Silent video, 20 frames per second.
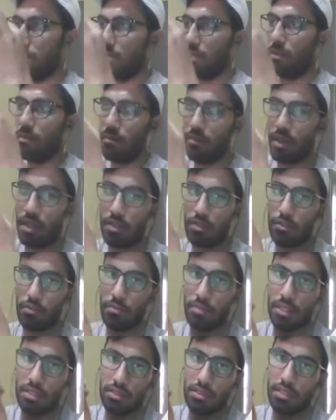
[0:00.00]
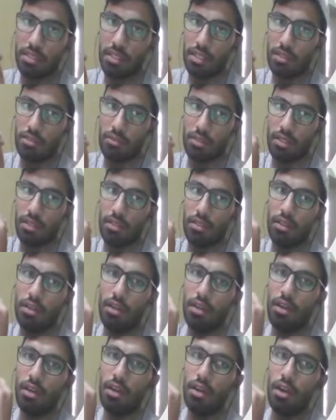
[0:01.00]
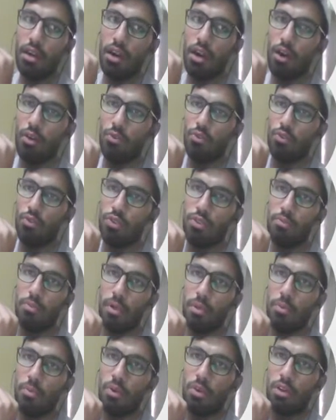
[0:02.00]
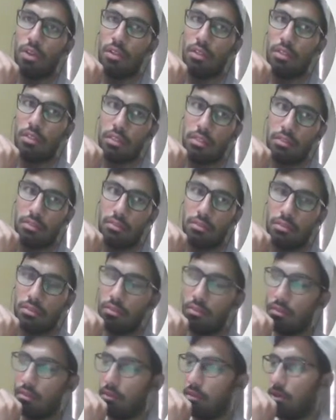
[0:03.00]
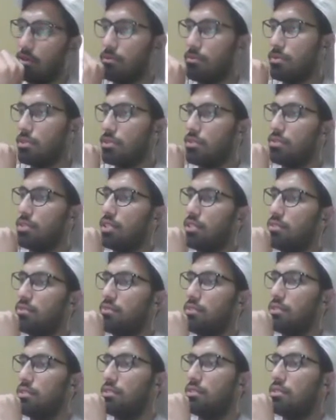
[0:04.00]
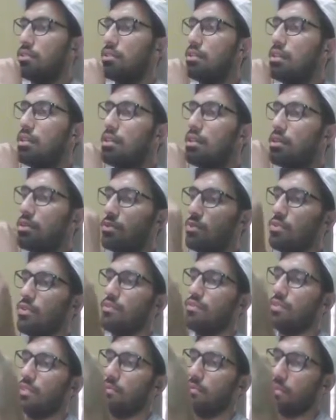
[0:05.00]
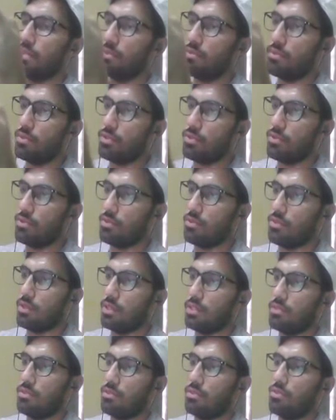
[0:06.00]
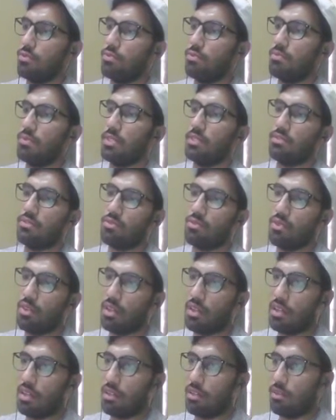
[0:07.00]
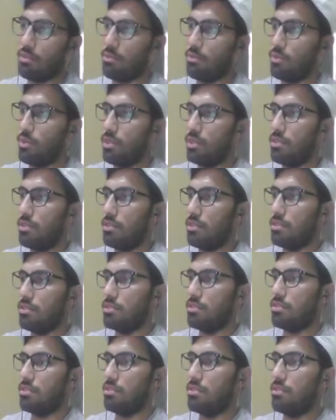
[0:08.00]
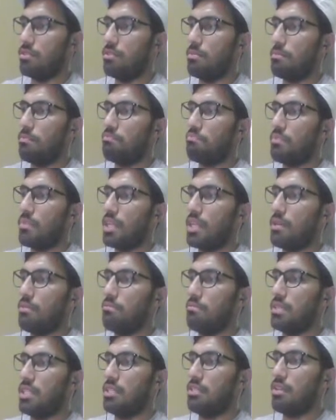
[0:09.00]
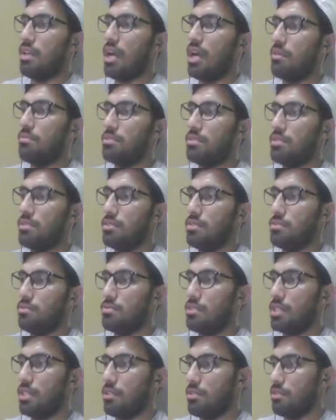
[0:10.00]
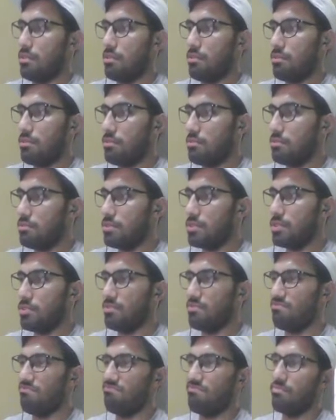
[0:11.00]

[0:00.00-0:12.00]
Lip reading: somewhere to measure that. Okay, how good my model is. Okay, so that's where two of them come. So one is the root mean square and one is the mean absolute error. So